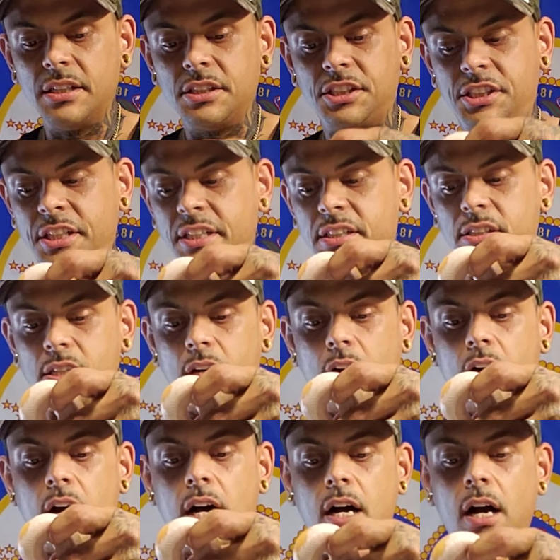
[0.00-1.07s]
She is
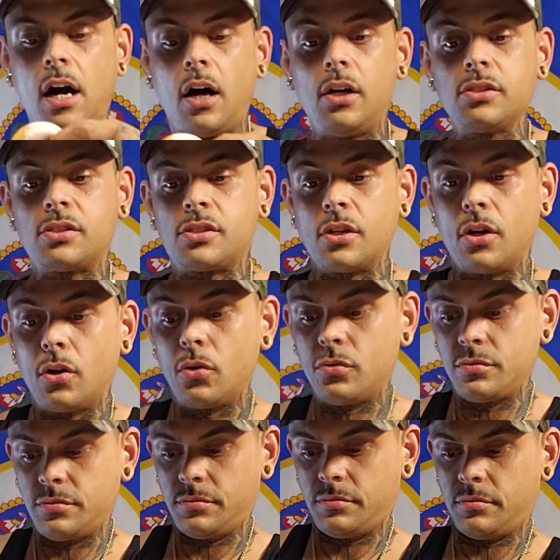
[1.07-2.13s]
also
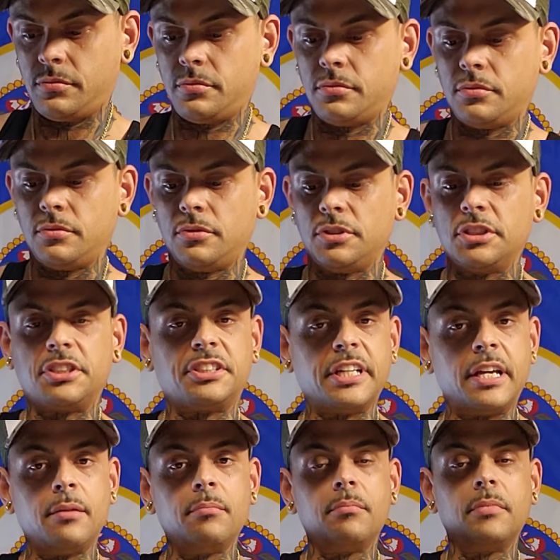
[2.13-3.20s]
the
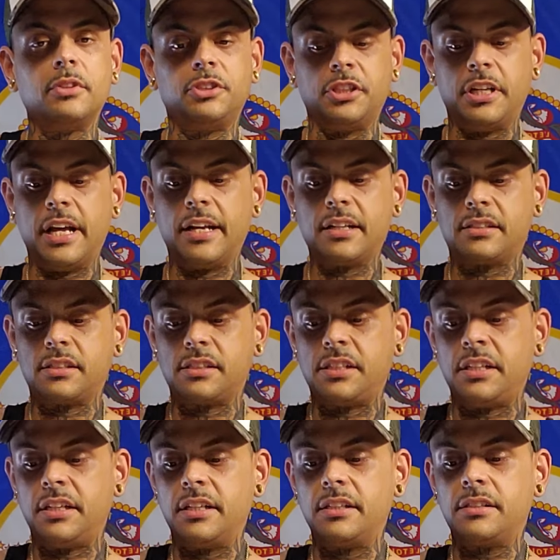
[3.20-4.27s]
same genetics as
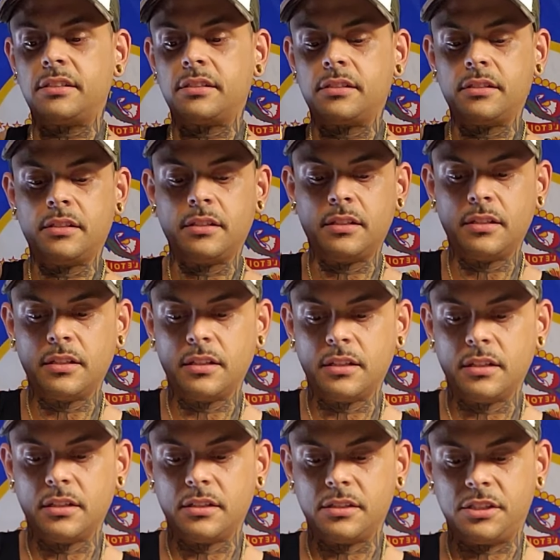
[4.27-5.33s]
he is.
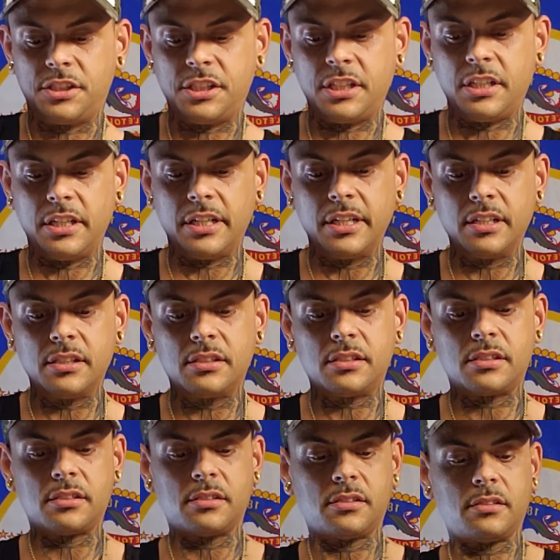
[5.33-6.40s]
She is,
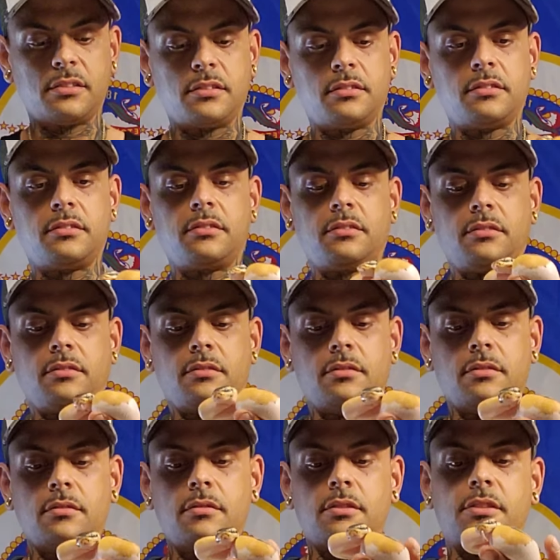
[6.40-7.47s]

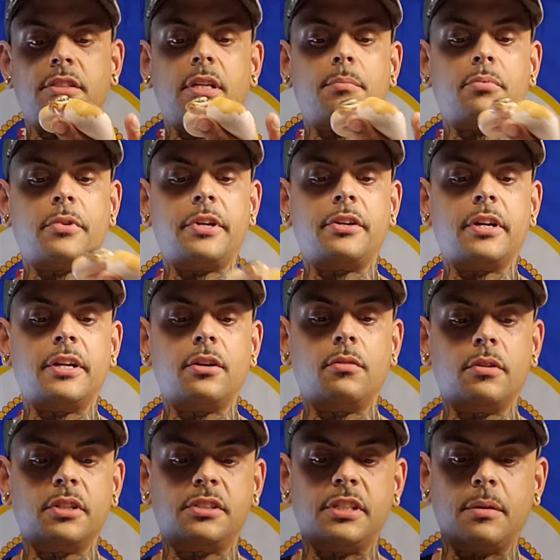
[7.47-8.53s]
I'll separate her. I don't
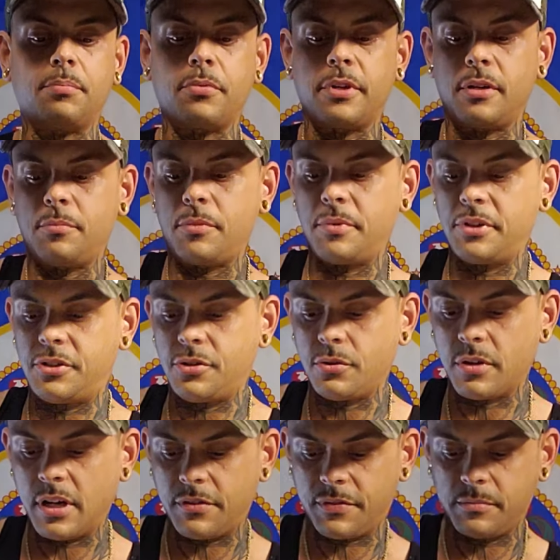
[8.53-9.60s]
want to separate them and be too
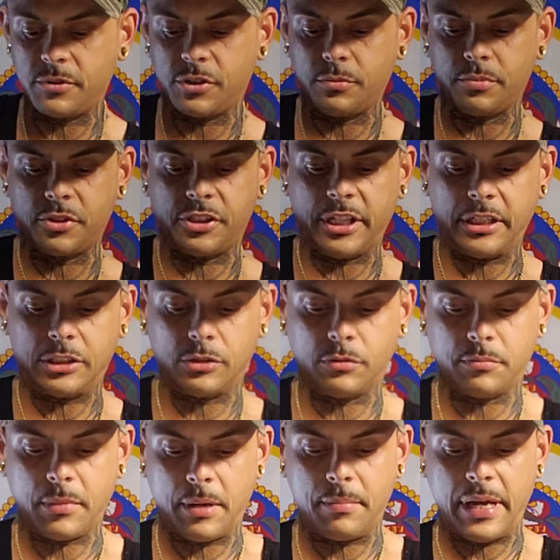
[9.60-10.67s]
rough and super gentle
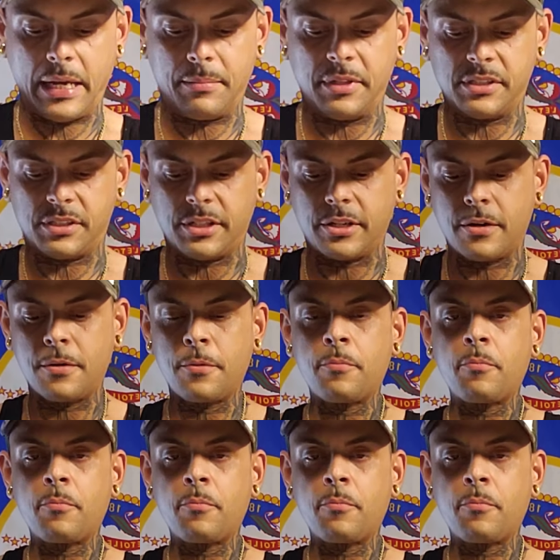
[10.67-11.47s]
with my babies here.